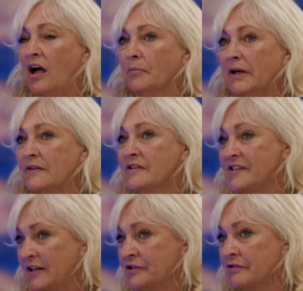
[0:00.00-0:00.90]
In the
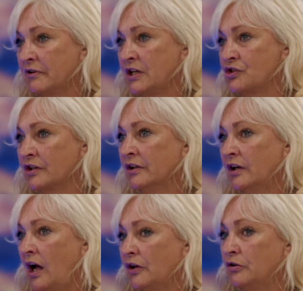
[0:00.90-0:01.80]
centre region,
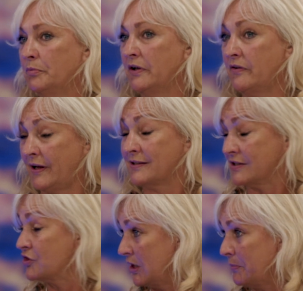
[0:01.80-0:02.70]
that's the
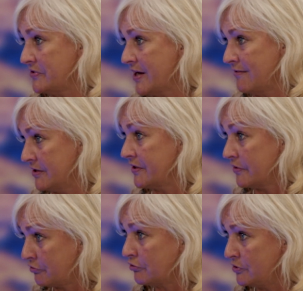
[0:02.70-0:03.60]
cheapest area. So the
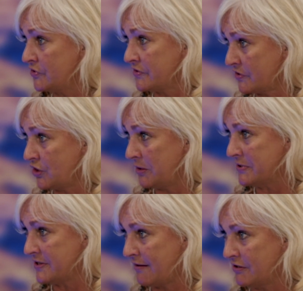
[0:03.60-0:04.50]
Creuse is the
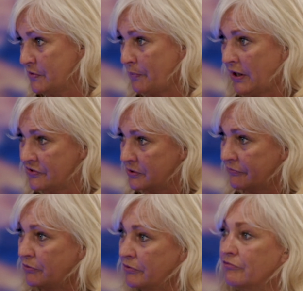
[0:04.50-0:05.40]
cheapest area to buy. So if
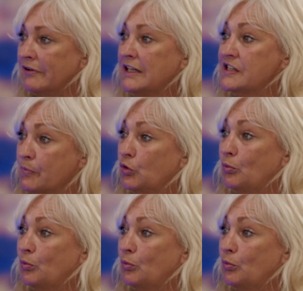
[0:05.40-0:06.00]
you're on a really small